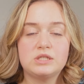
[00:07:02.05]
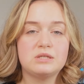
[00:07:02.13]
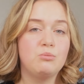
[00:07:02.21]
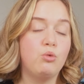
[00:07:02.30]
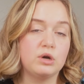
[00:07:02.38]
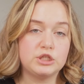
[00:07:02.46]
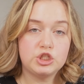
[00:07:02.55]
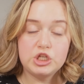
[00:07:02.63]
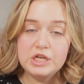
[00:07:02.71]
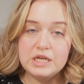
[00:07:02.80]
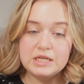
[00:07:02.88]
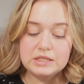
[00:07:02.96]
some more
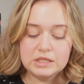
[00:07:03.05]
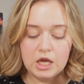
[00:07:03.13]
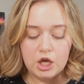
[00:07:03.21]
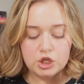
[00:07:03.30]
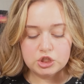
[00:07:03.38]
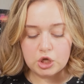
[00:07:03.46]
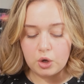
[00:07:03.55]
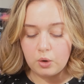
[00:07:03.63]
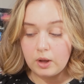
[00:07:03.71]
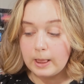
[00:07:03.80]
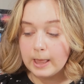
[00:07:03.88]
cheese. So